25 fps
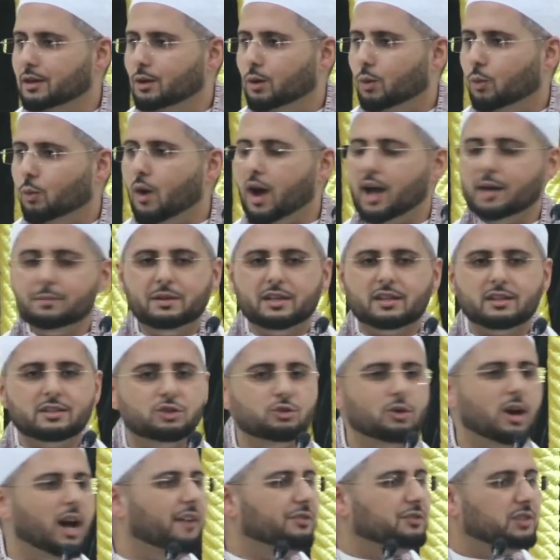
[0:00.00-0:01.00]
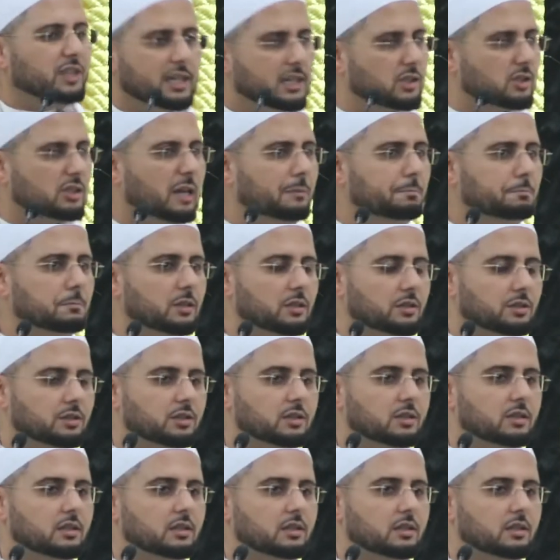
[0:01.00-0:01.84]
Why? Because you have to accept this.